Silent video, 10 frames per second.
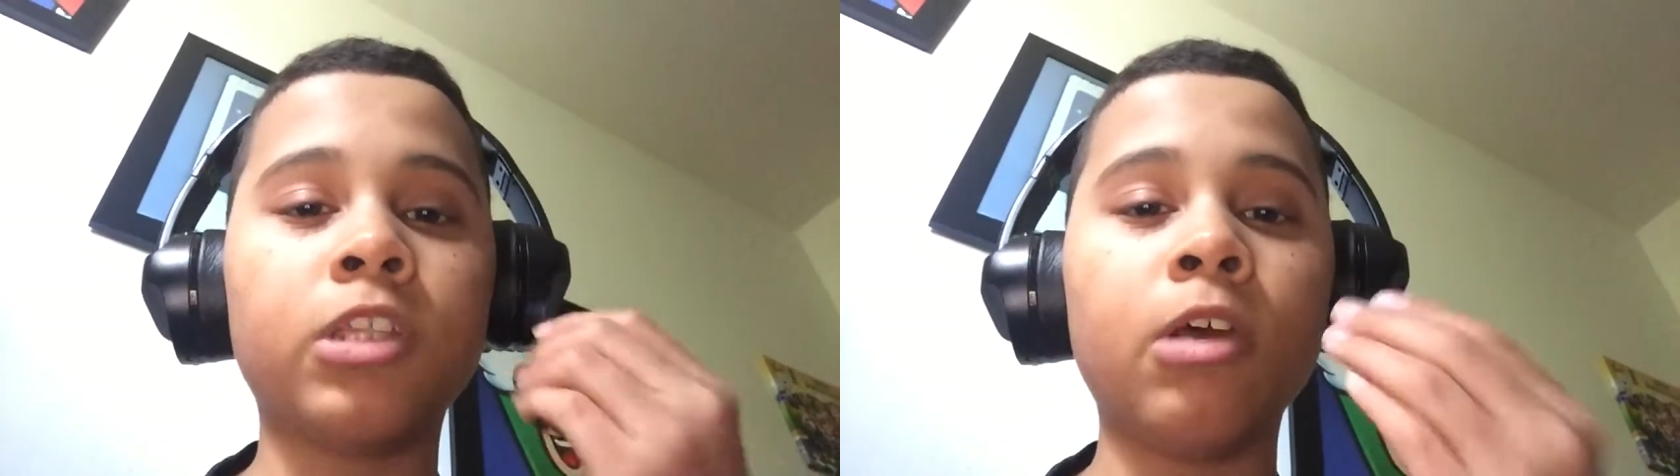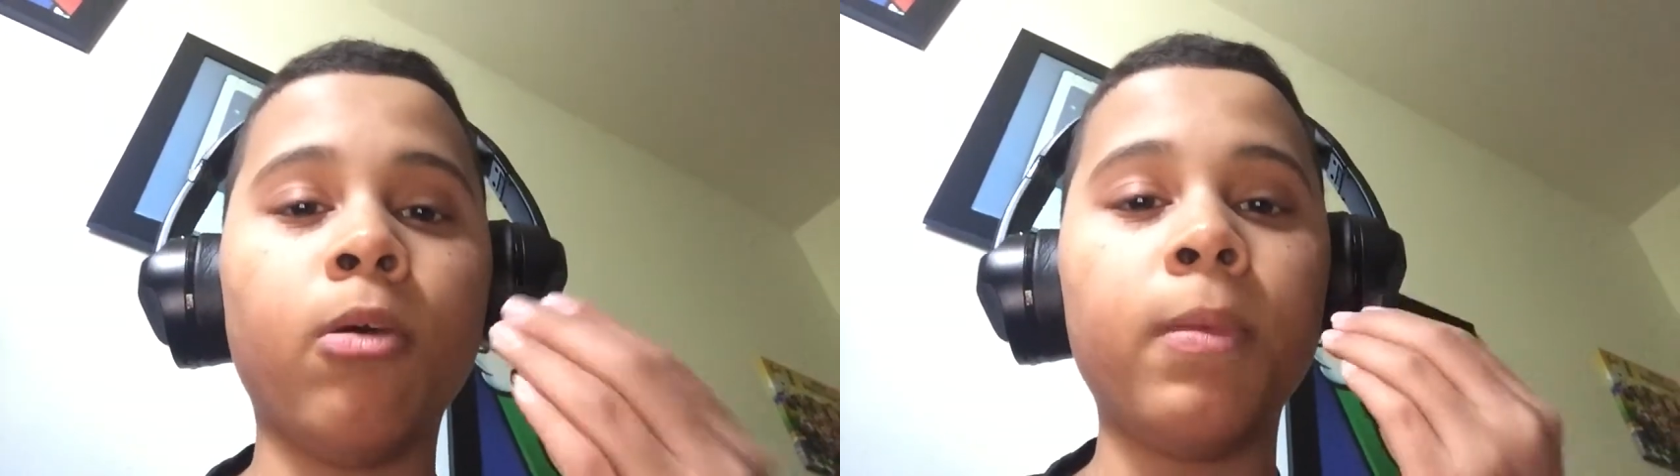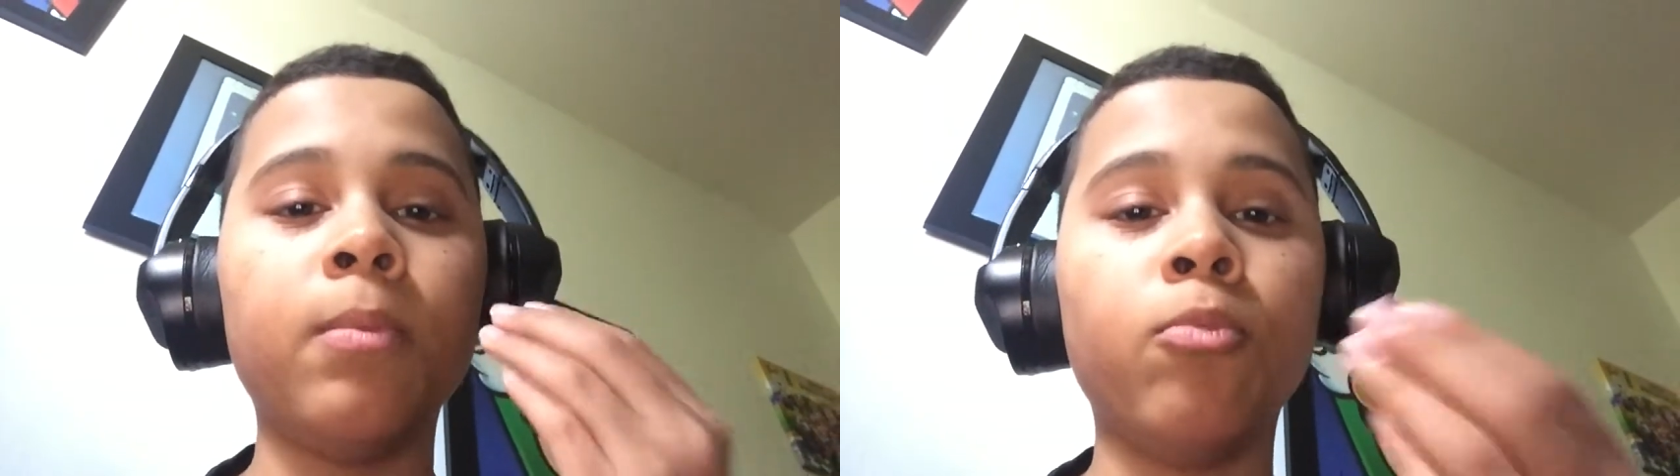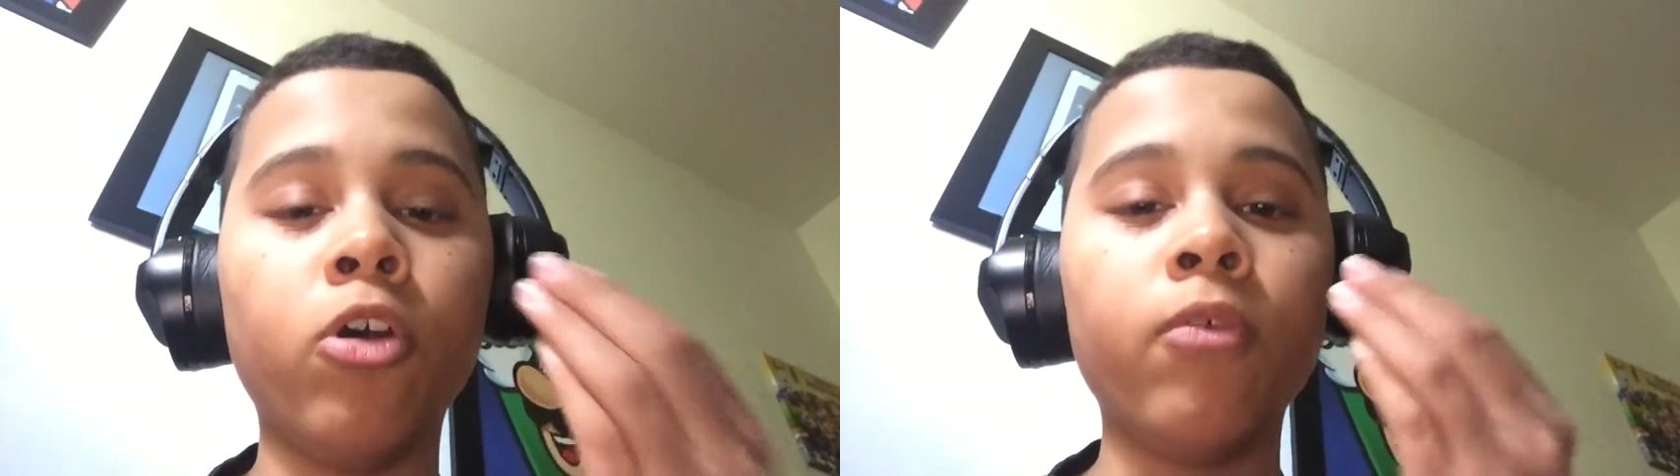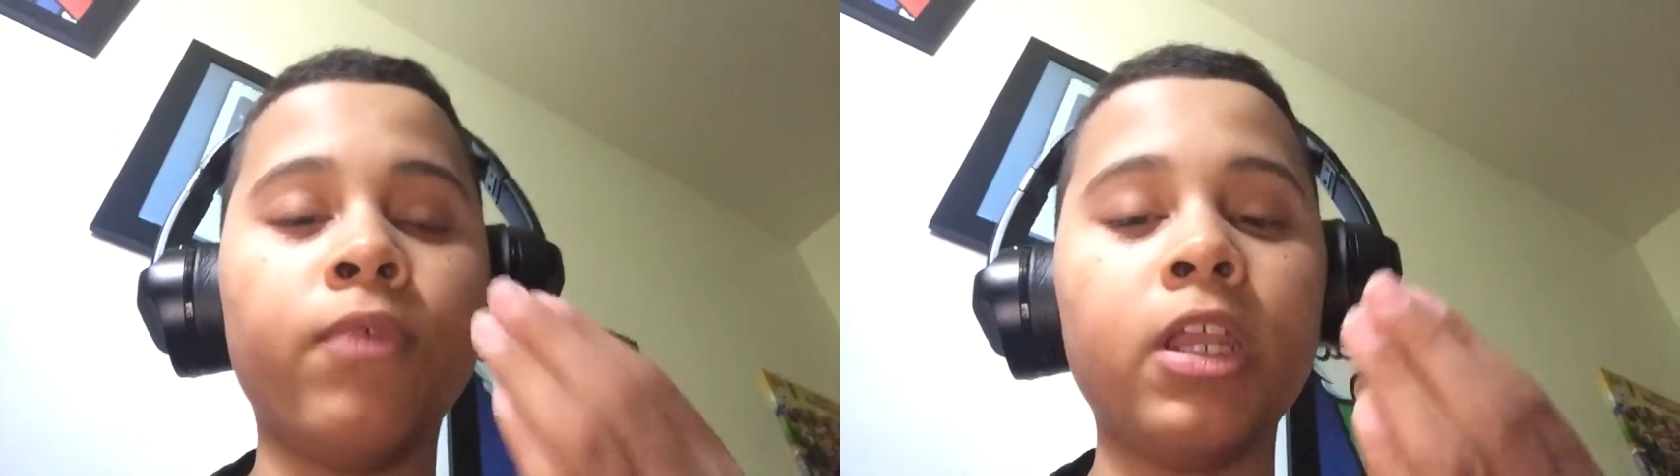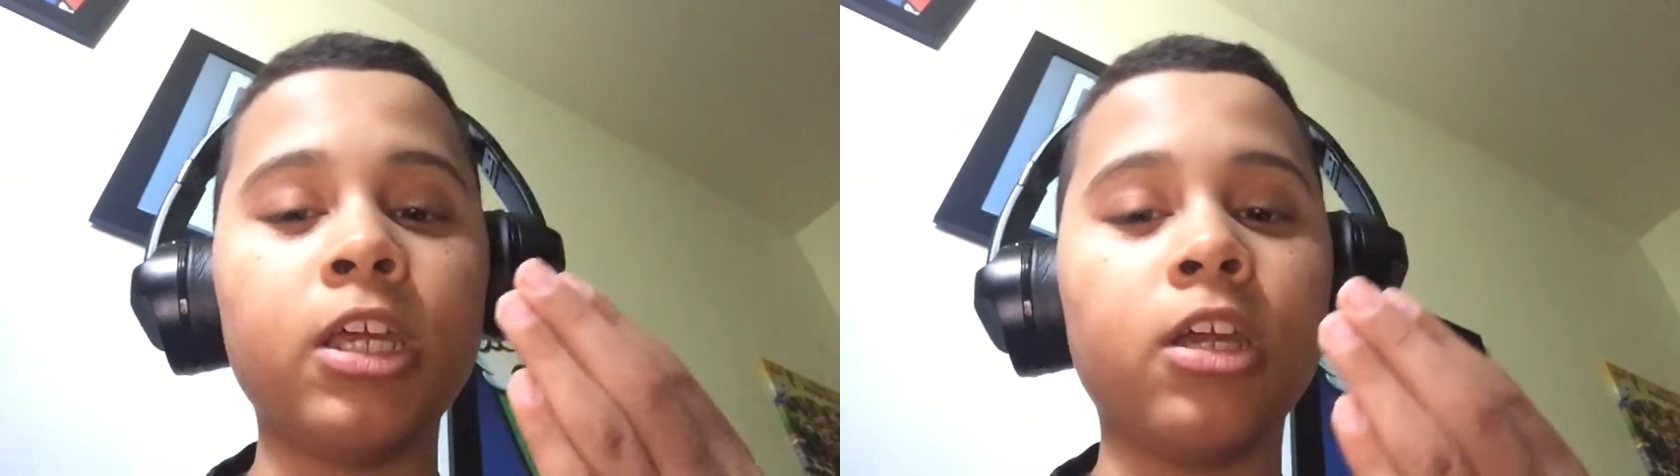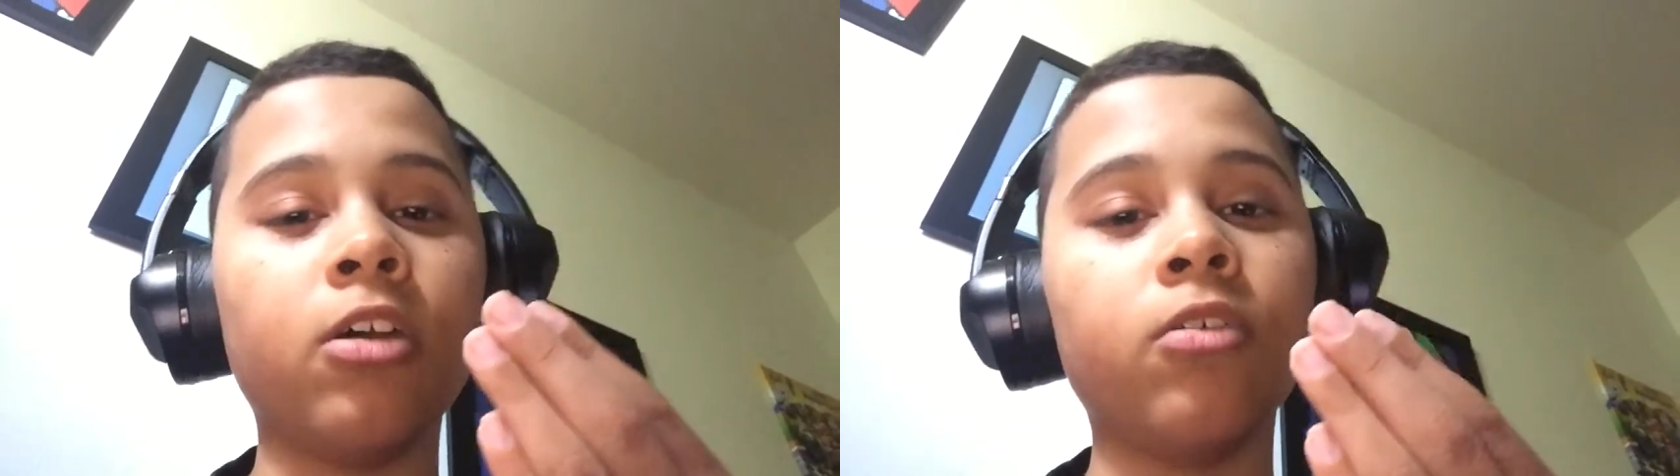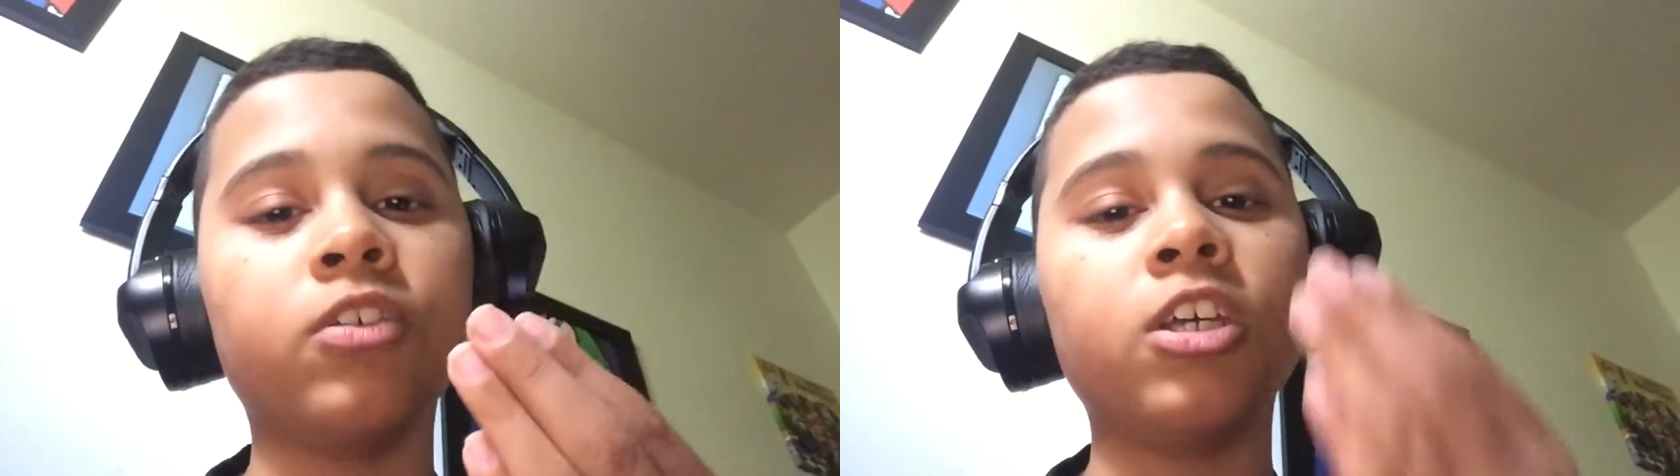there will be more
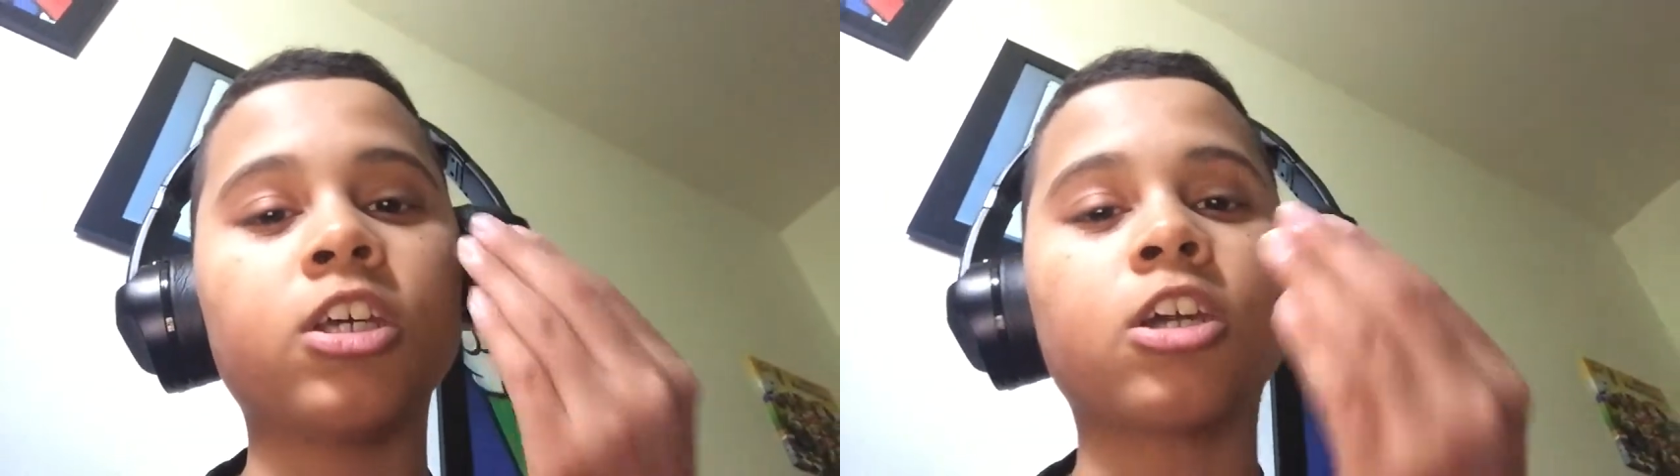videos